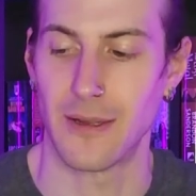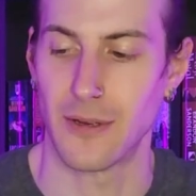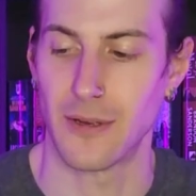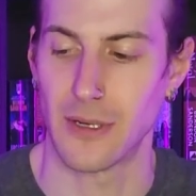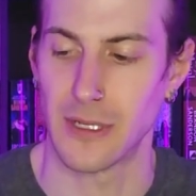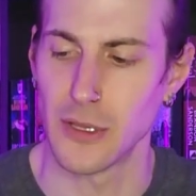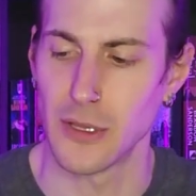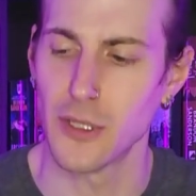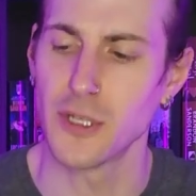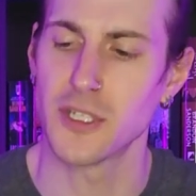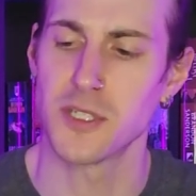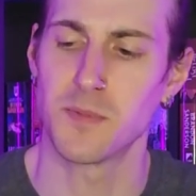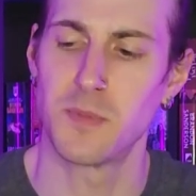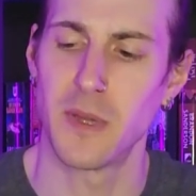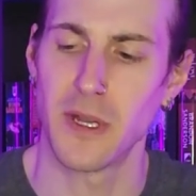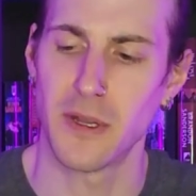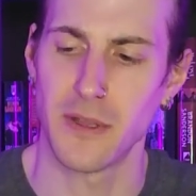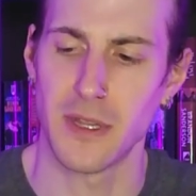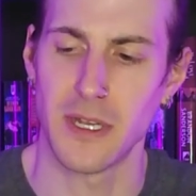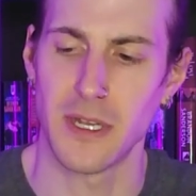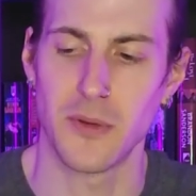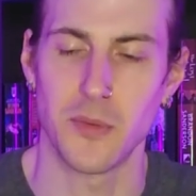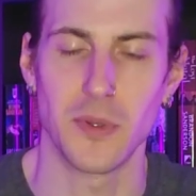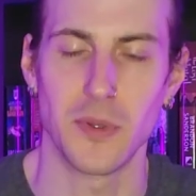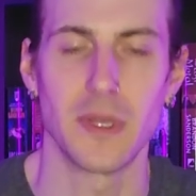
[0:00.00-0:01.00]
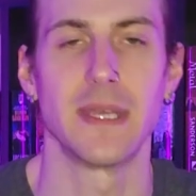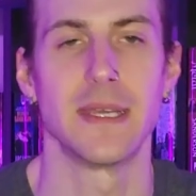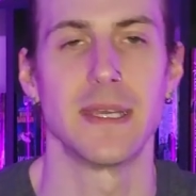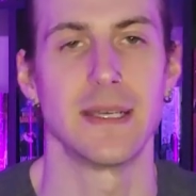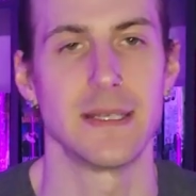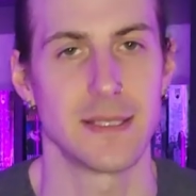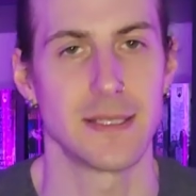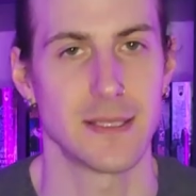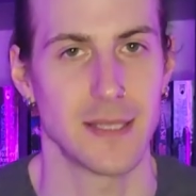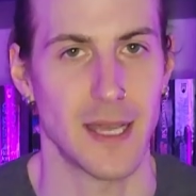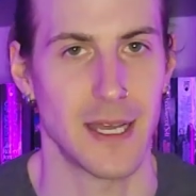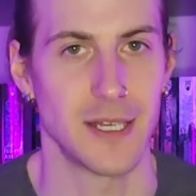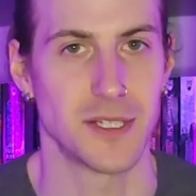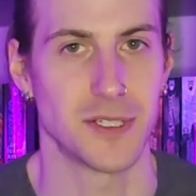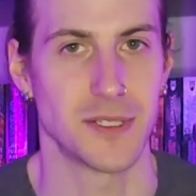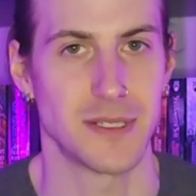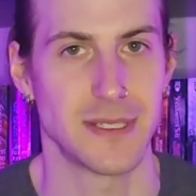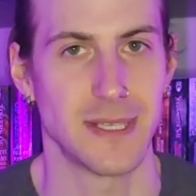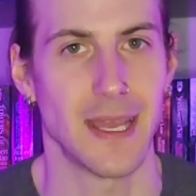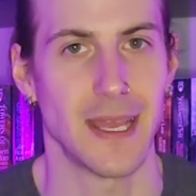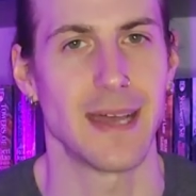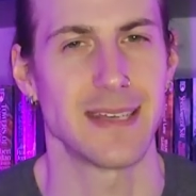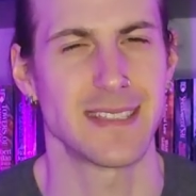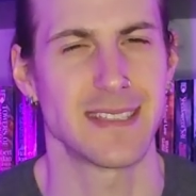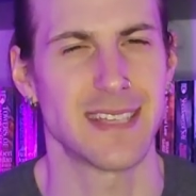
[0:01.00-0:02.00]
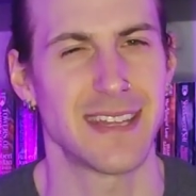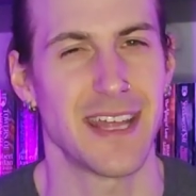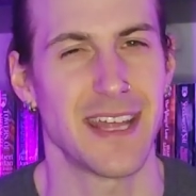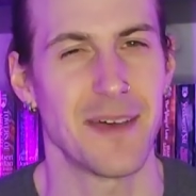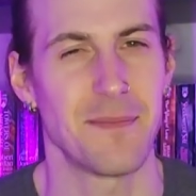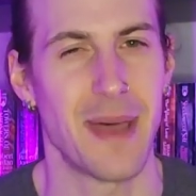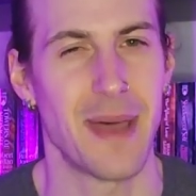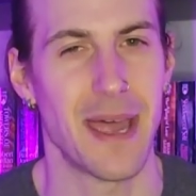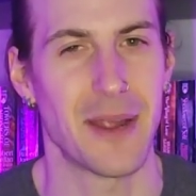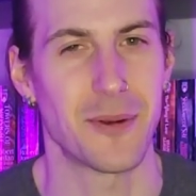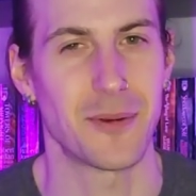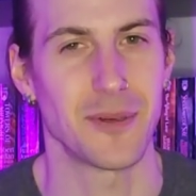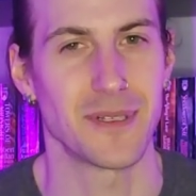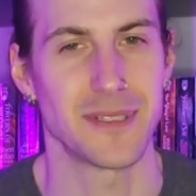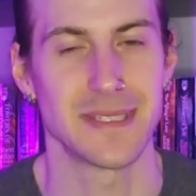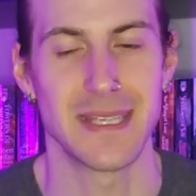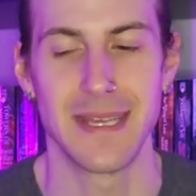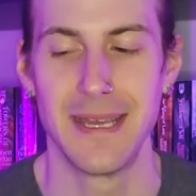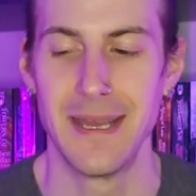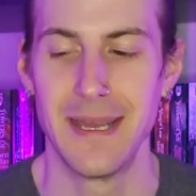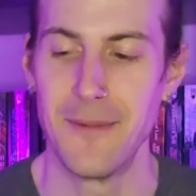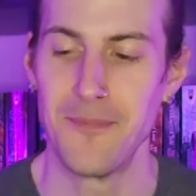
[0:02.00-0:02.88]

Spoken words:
Or it looks bigger than it really is, I should say. I said that backwards.